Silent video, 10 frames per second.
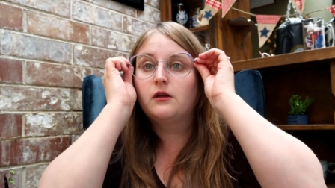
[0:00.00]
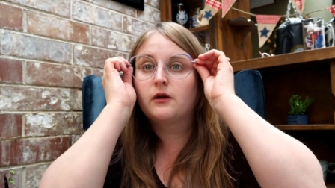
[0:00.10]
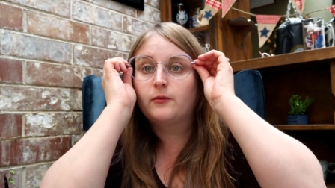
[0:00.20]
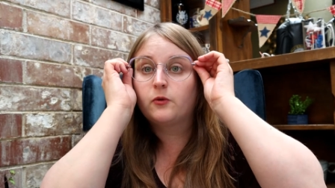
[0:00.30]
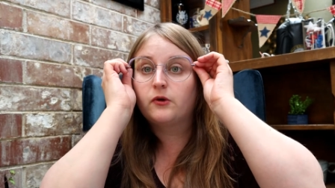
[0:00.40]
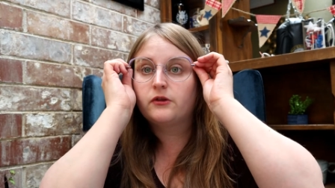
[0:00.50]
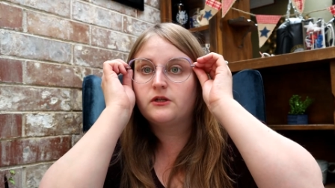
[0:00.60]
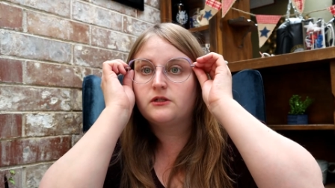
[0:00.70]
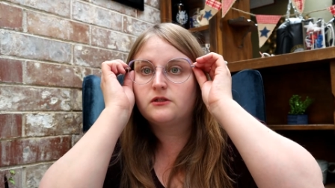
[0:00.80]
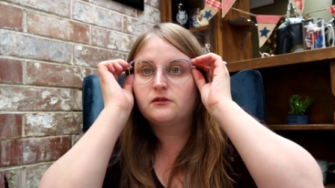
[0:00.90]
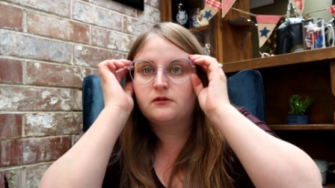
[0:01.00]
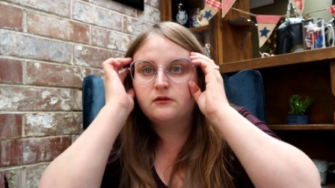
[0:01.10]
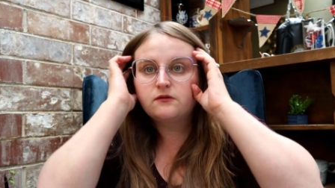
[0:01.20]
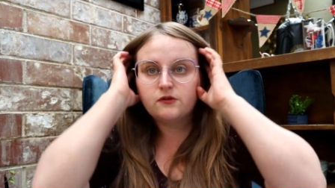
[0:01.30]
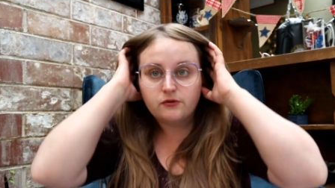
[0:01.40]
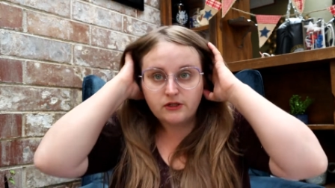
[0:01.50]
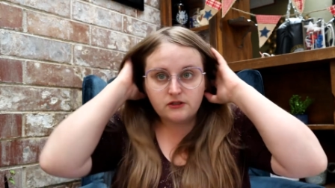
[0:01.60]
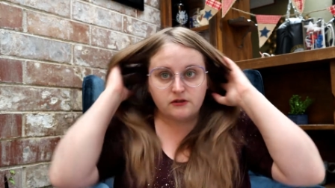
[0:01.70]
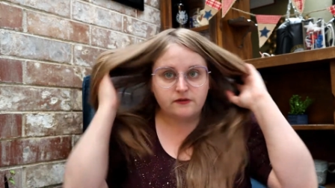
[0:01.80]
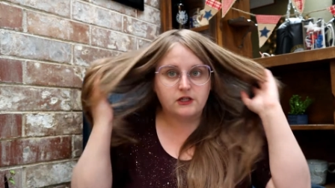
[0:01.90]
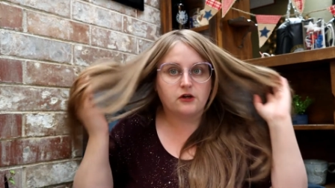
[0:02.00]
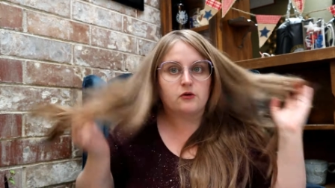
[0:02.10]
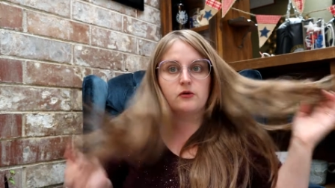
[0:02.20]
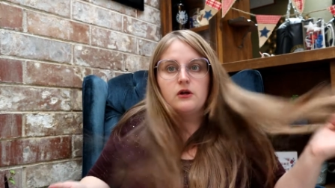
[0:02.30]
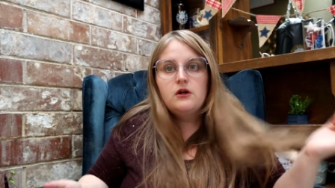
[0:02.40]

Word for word: think I'm gonna wear these for the rest of the video.